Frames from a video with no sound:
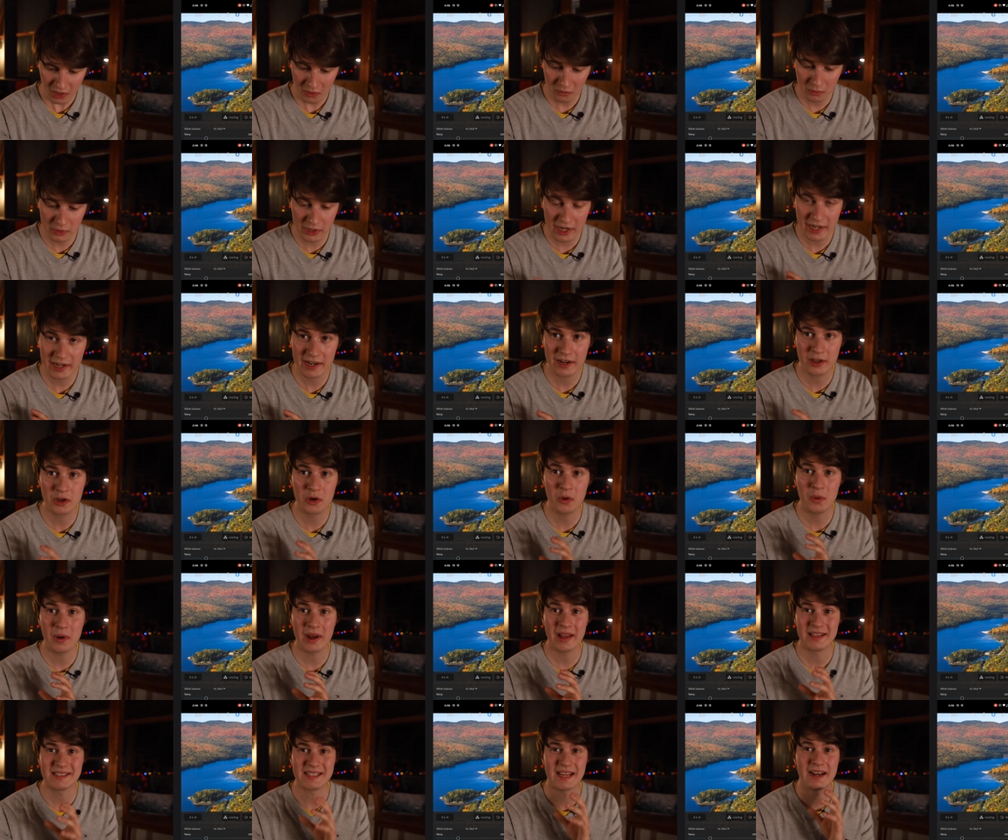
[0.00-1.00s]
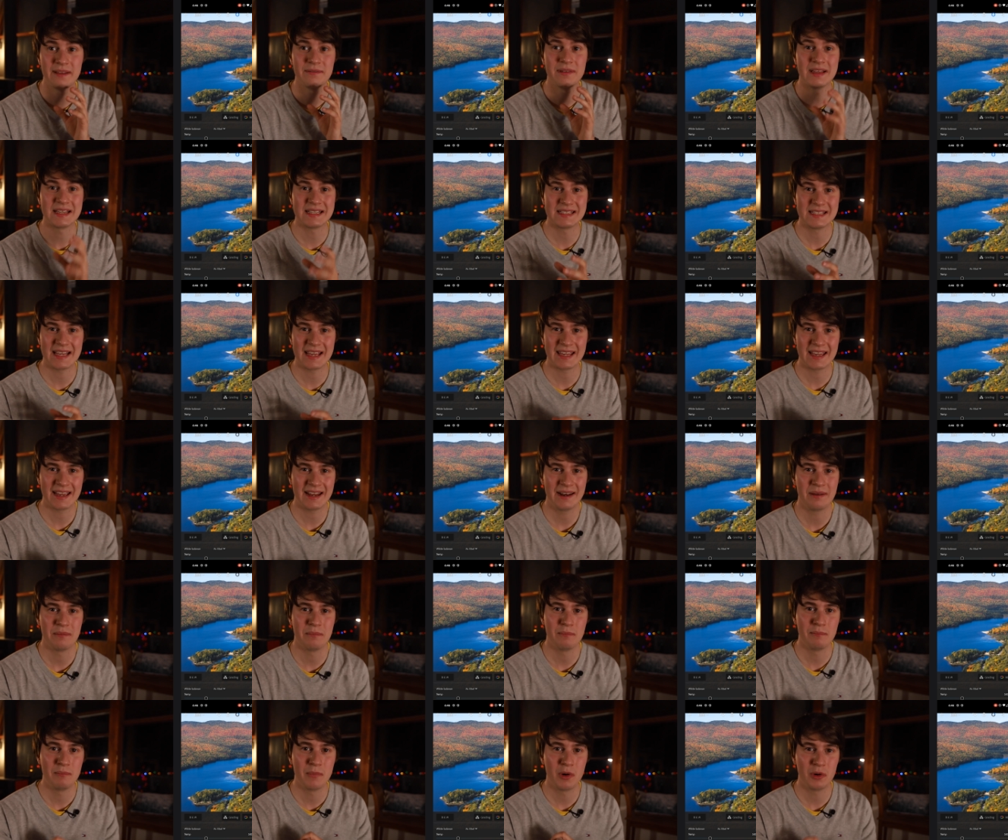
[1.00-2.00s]
we're gonna go inside of the
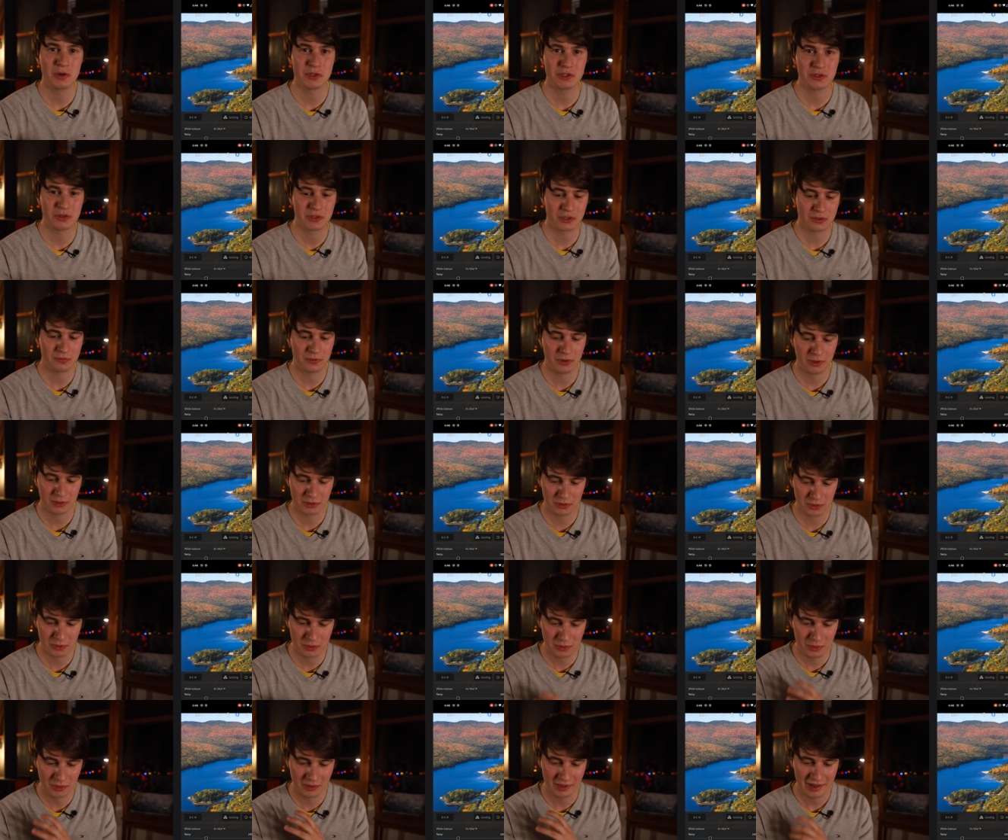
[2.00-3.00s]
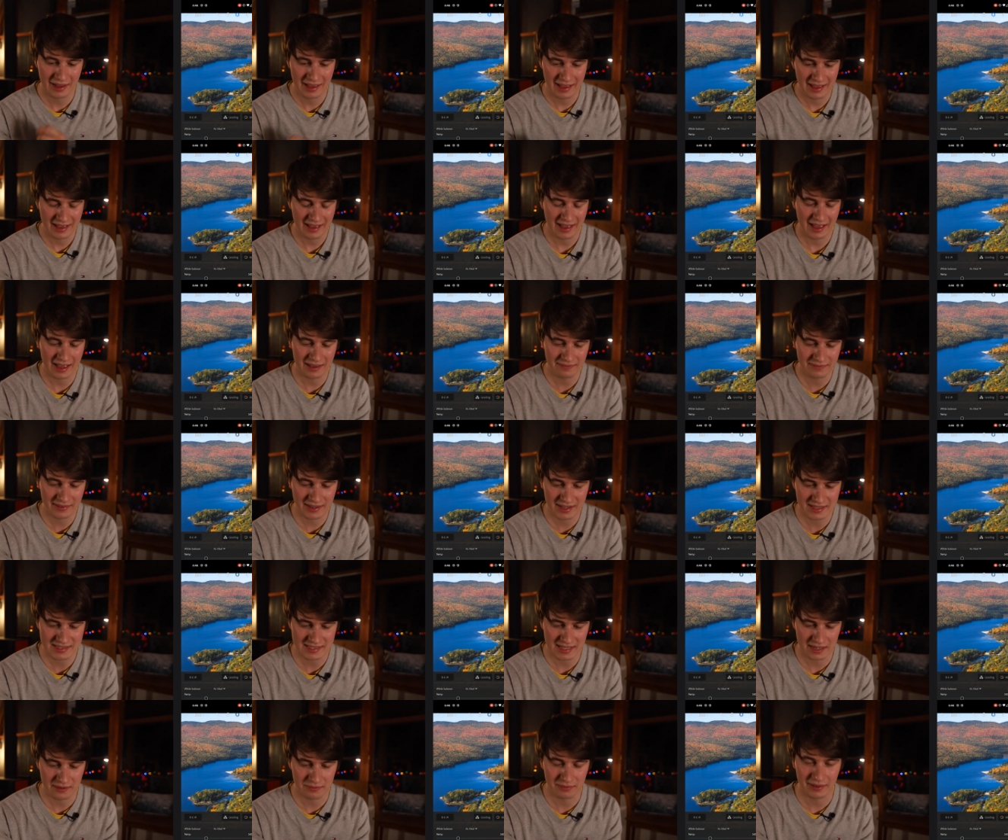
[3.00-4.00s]
second most useful tool, I think
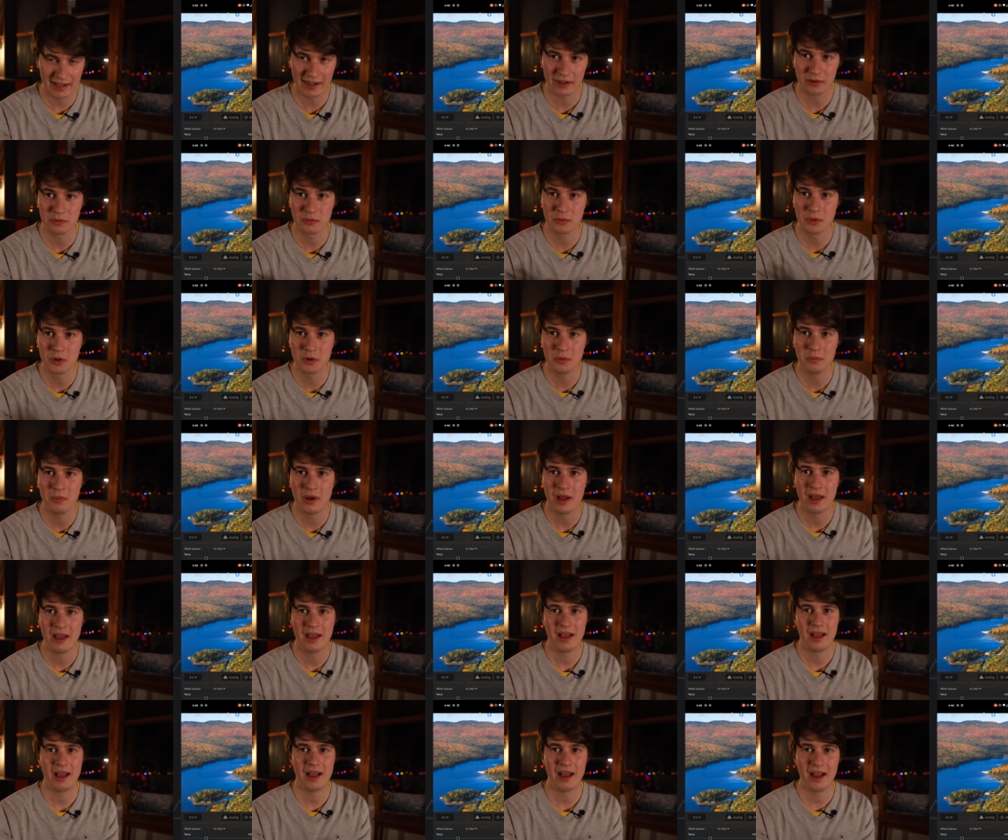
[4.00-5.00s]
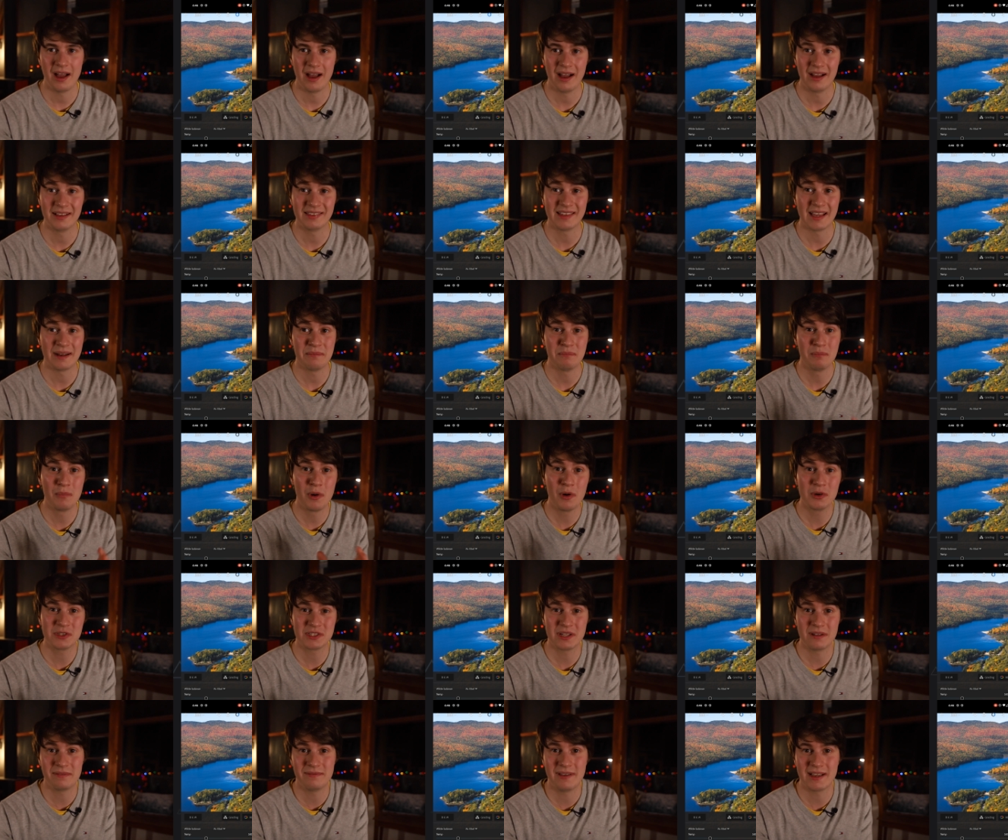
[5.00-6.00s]
inside of Lightroom, uh, that
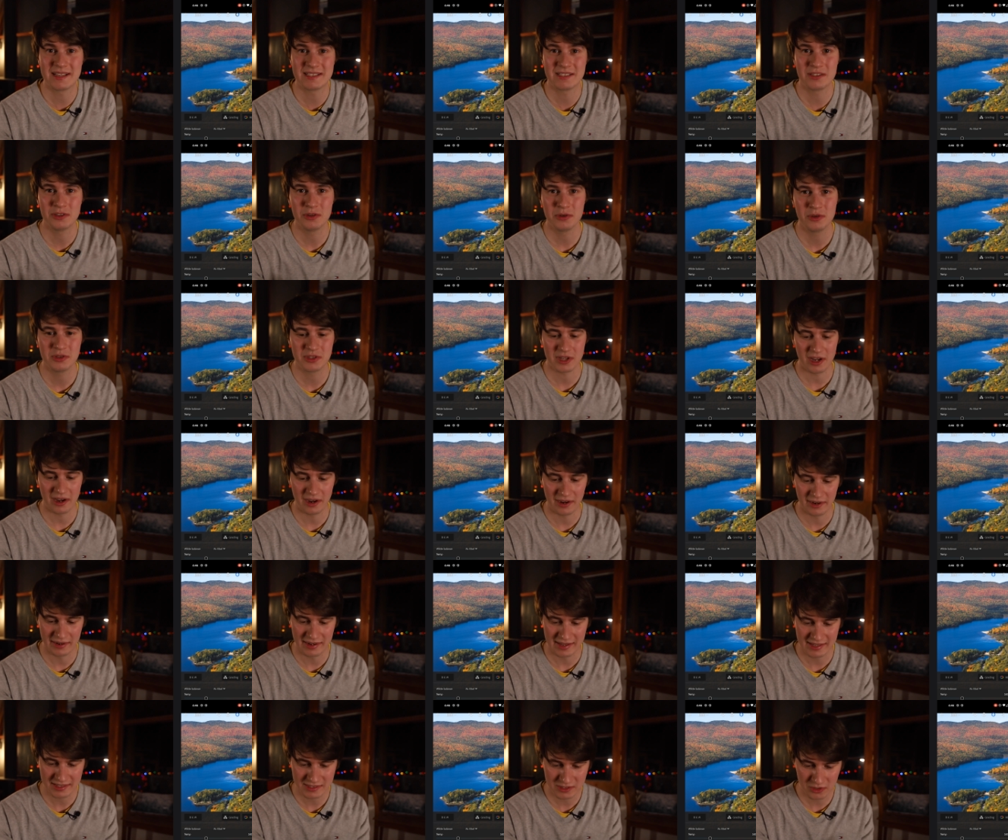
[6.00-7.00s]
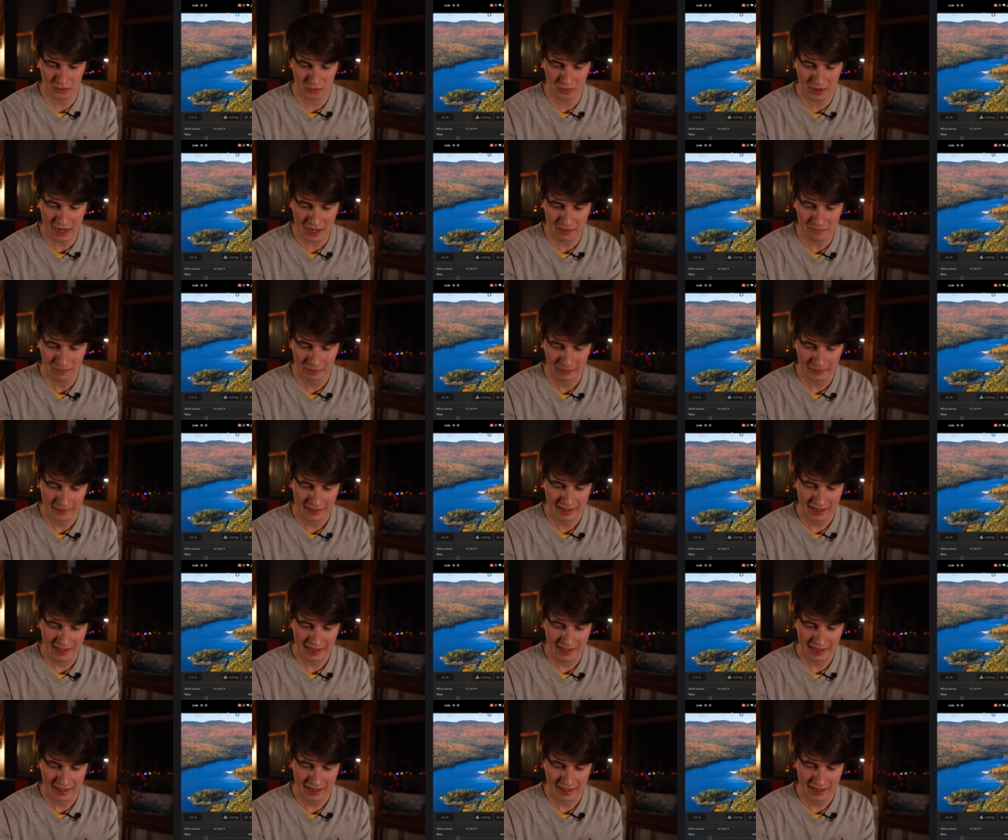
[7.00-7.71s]
most effects use on Instagram,